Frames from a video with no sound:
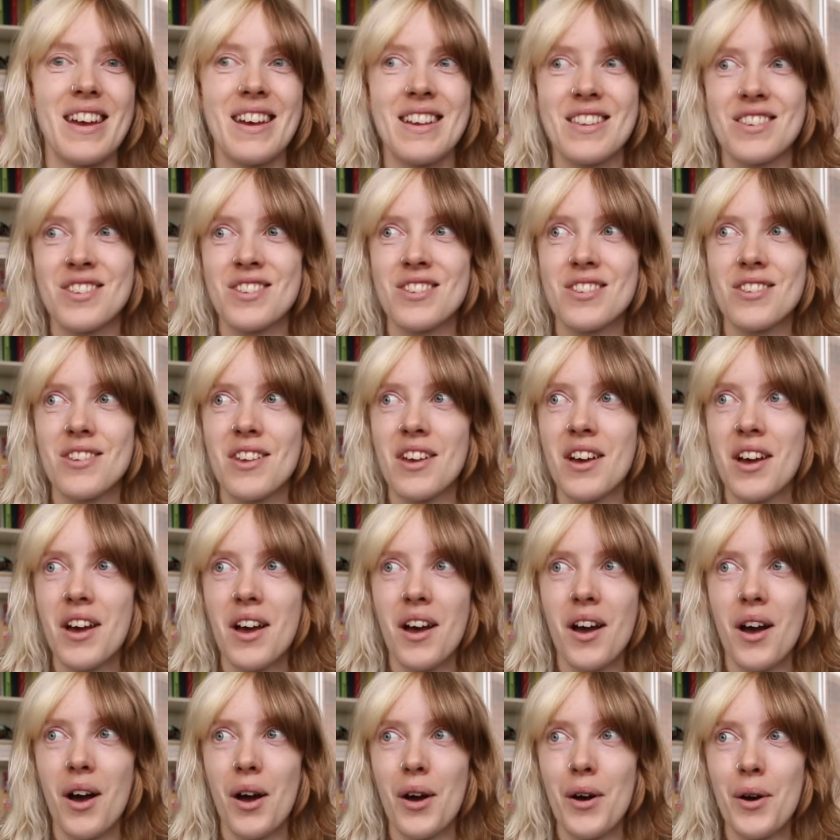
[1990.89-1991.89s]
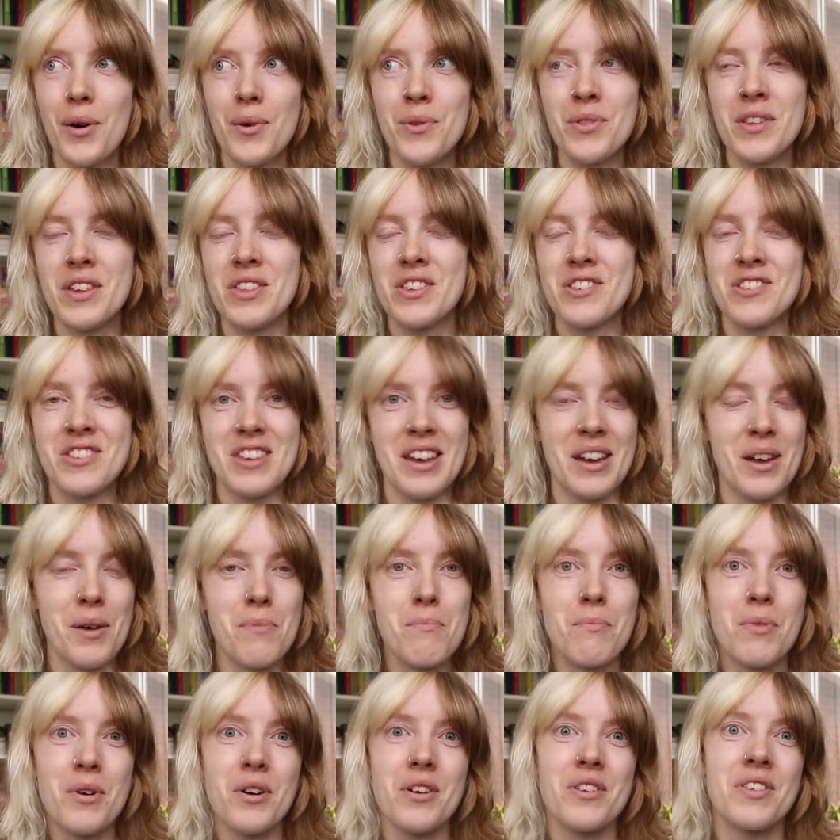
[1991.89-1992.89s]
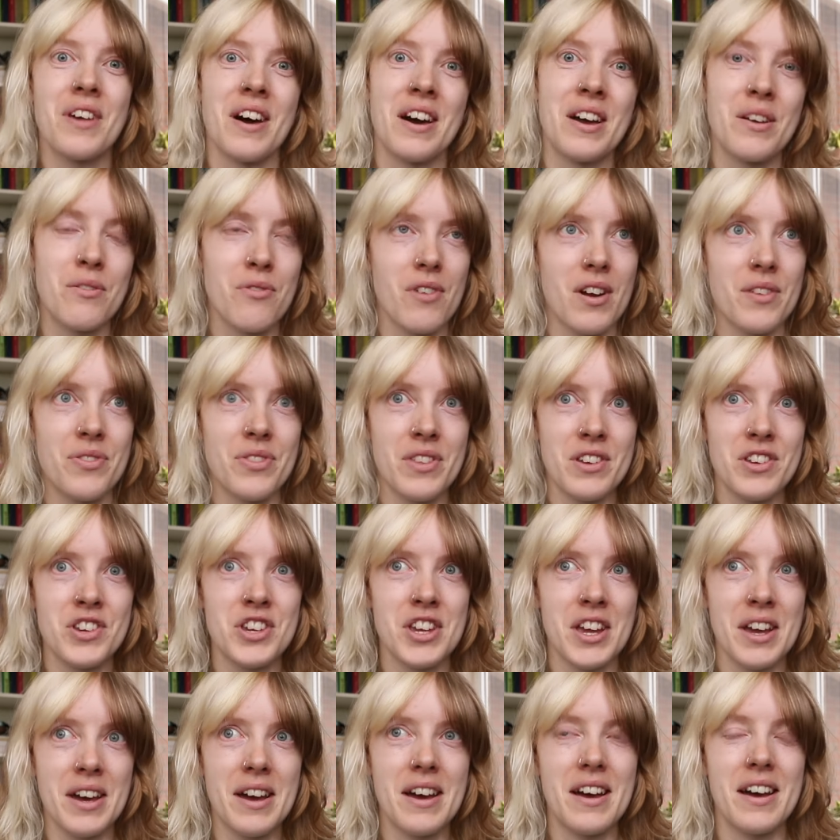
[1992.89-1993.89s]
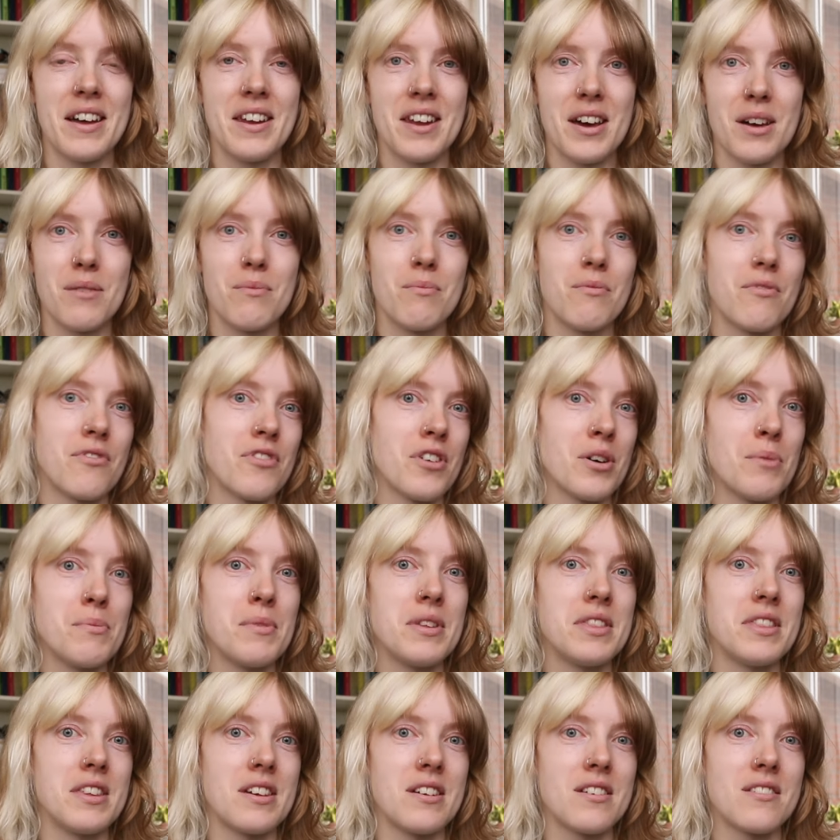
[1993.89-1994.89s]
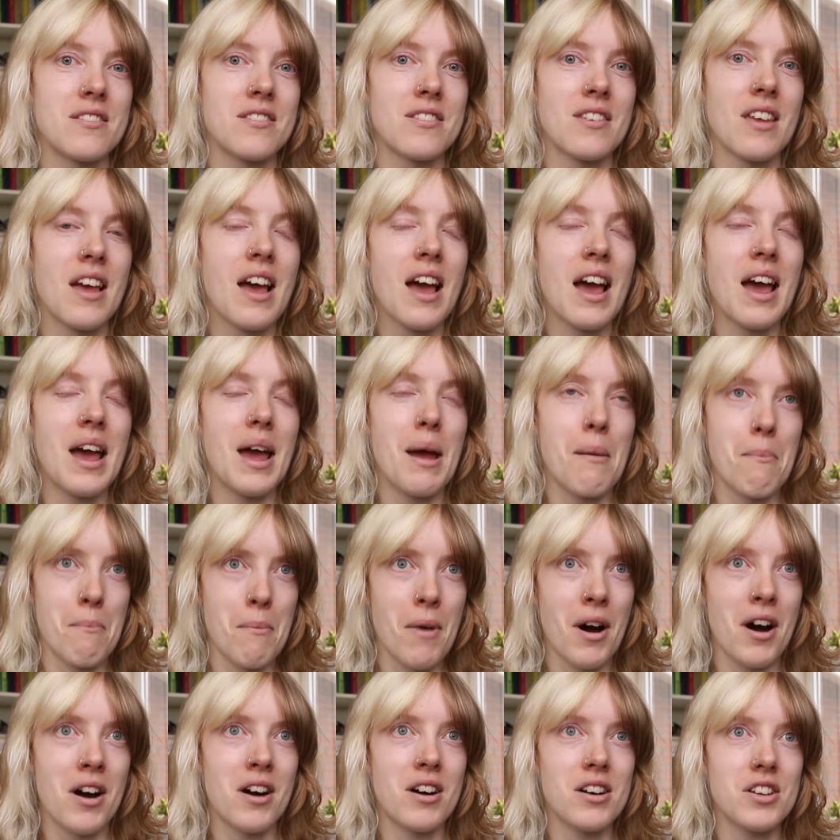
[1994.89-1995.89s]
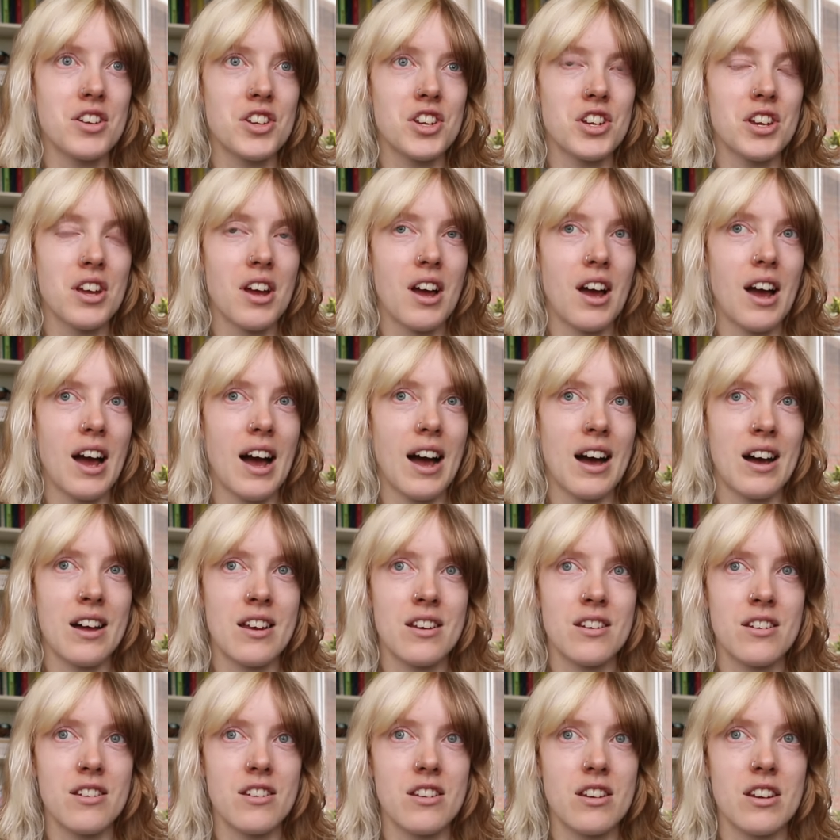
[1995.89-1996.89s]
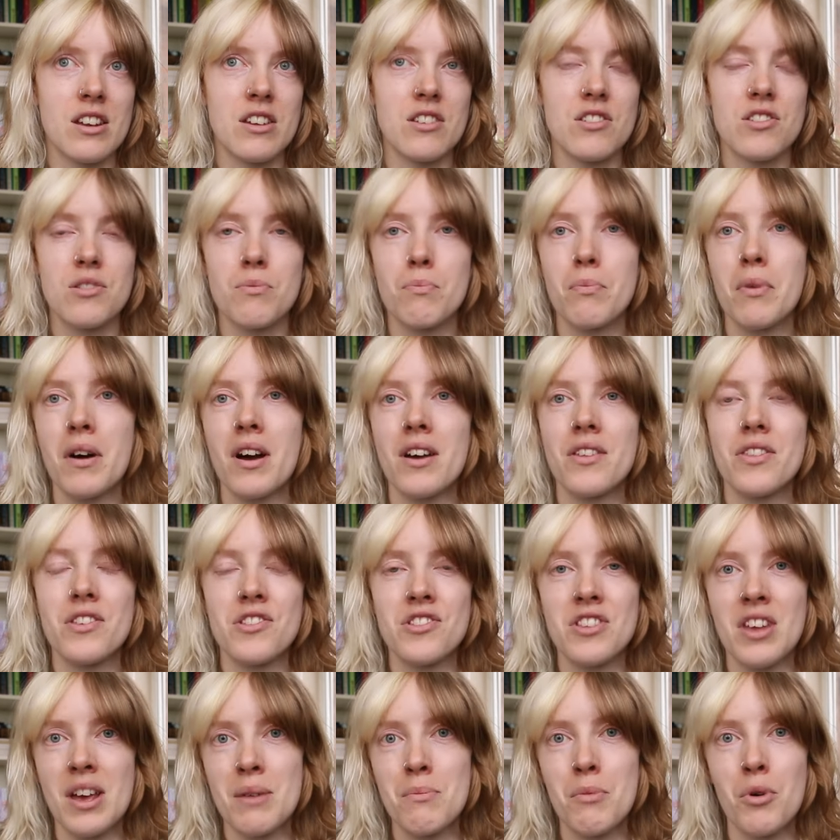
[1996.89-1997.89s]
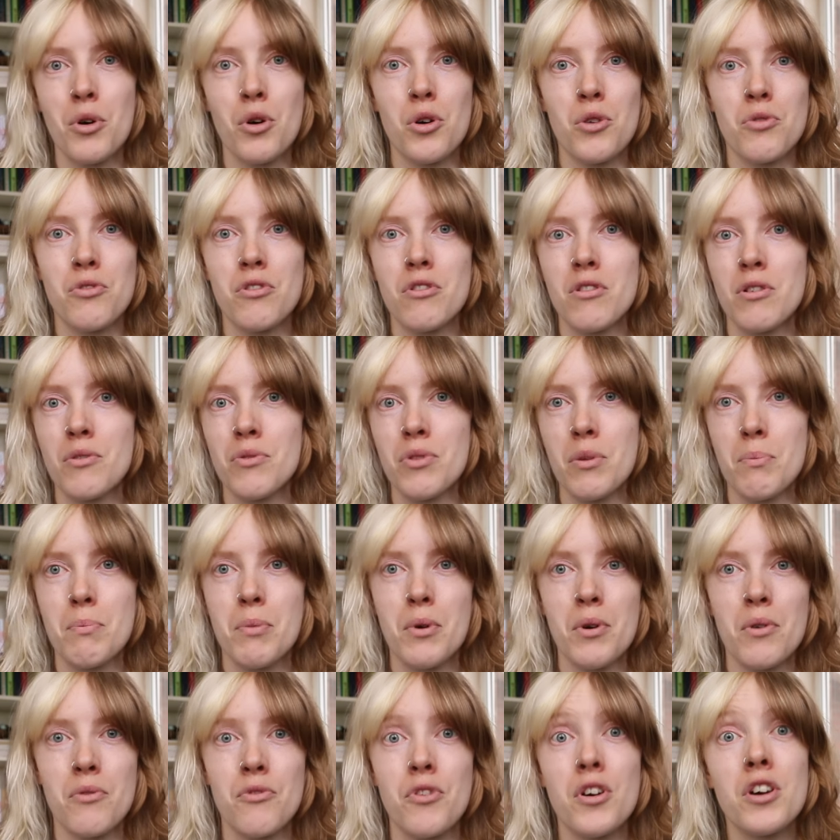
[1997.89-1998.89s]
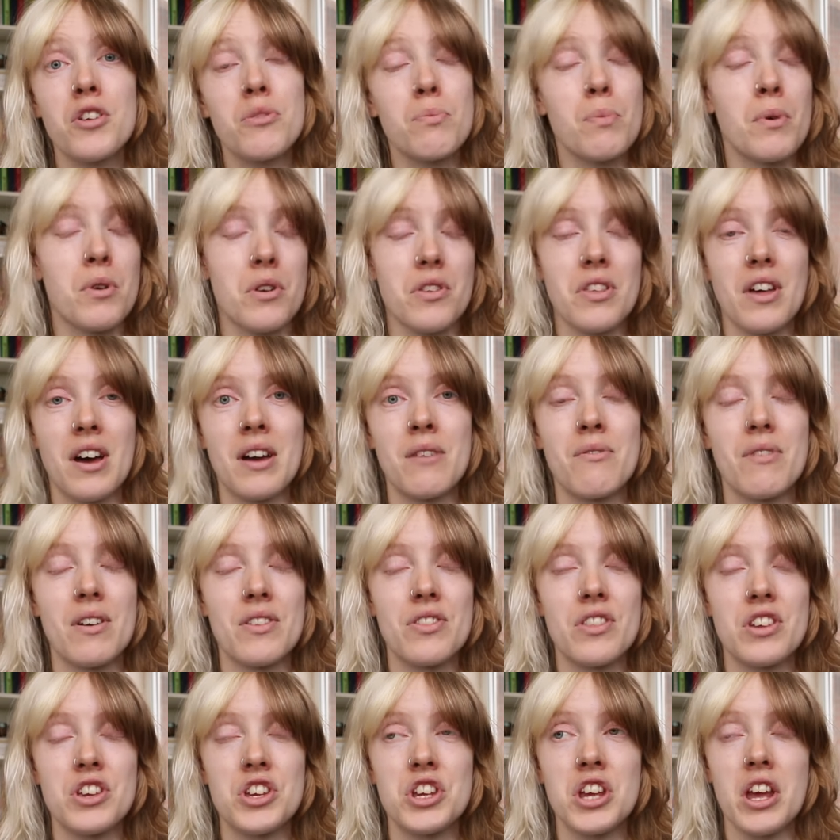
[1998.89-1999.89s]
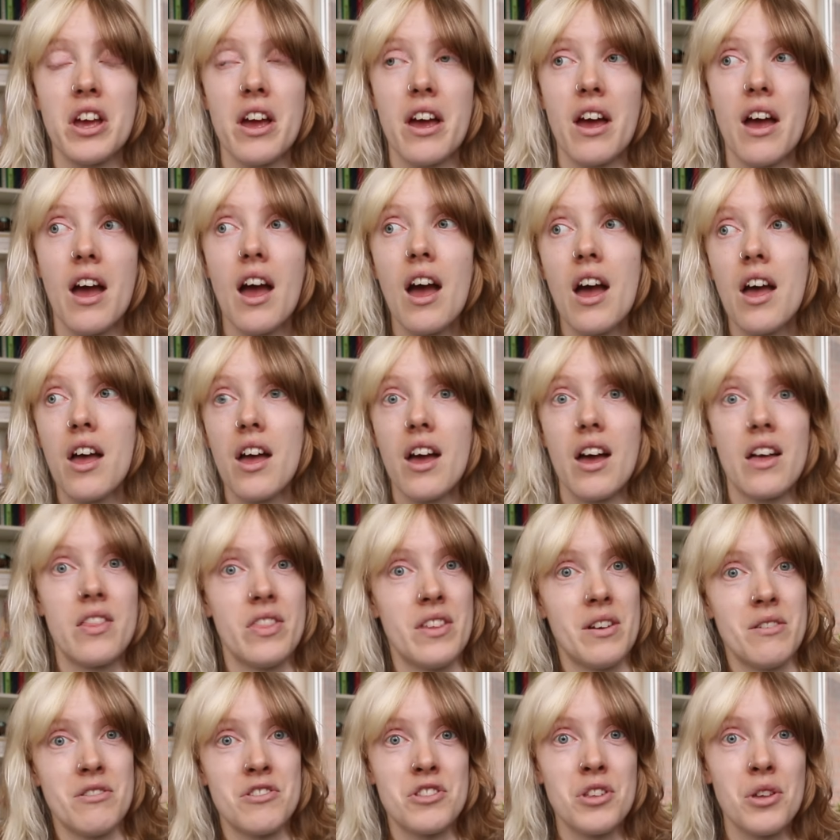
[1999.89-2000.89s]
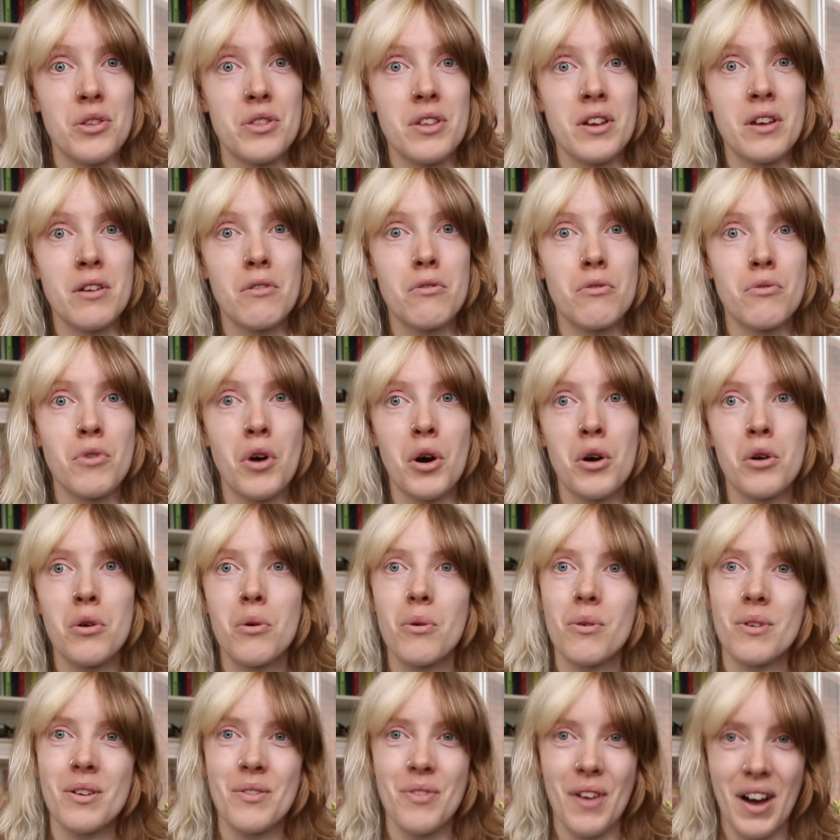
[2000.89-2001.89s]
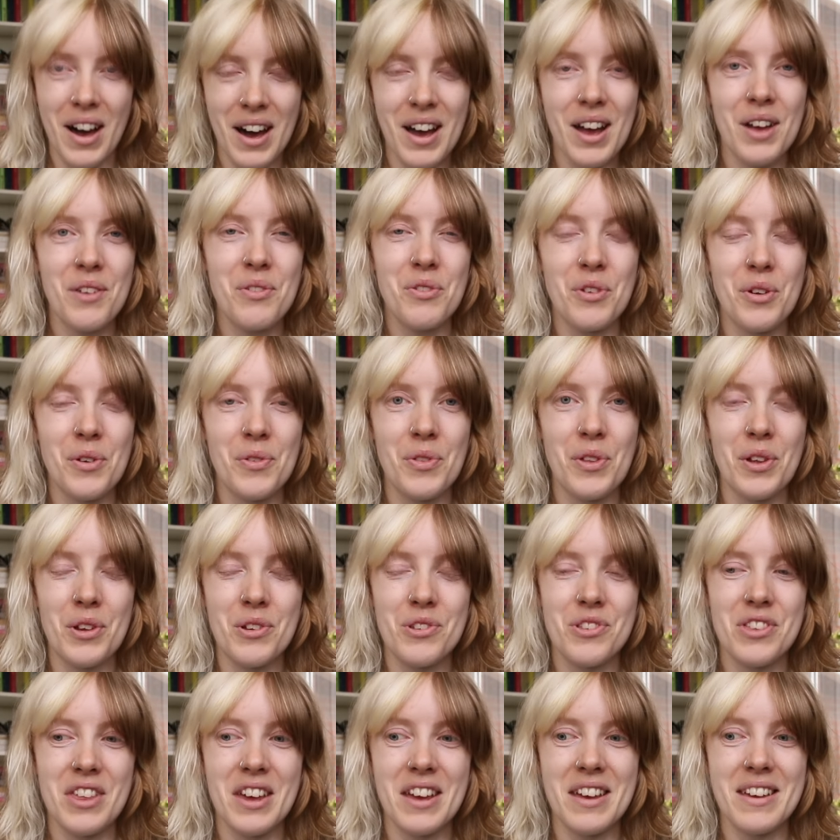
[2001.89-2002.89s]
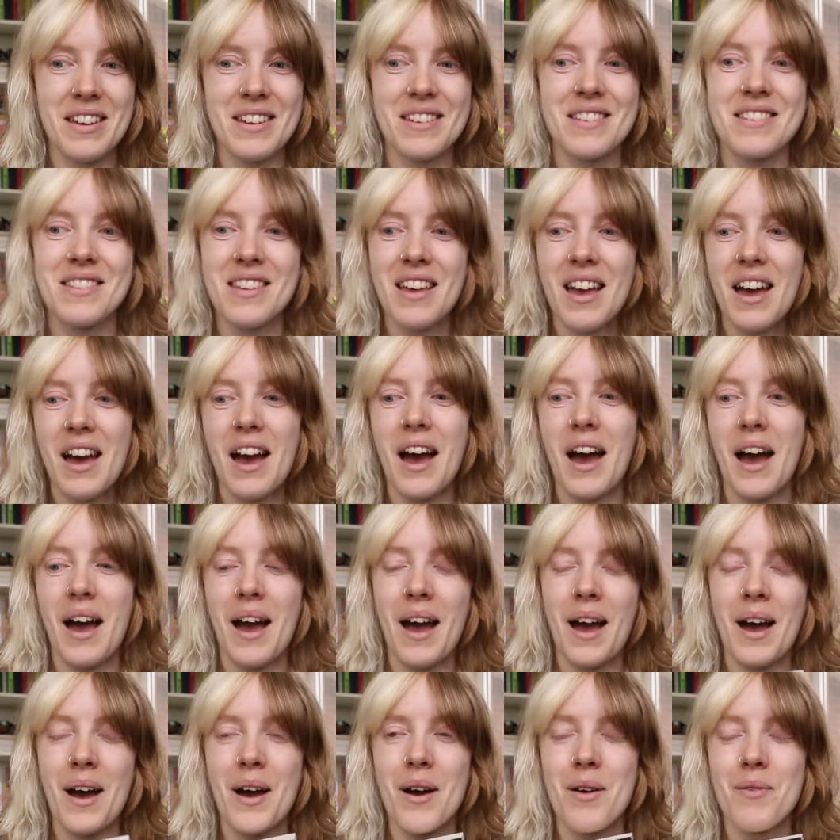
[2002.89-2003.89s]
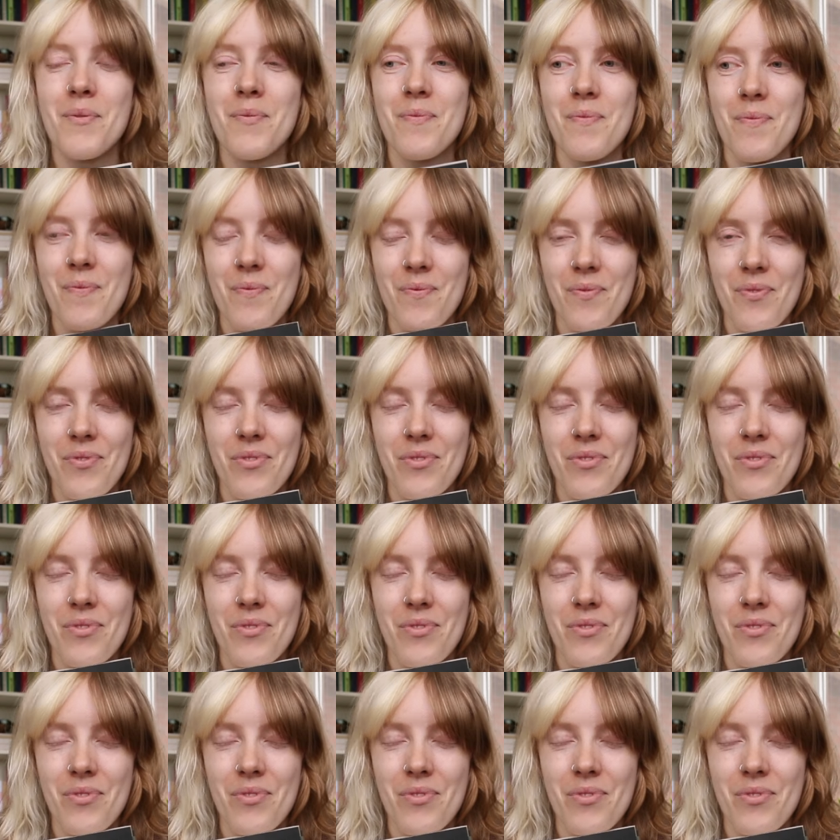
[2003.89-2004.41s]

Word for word: It's only the second book that I've read this year and I'm filming this in March and it's by the same author of the book, first book that I read this year and there's nothing wrong with either of those things um,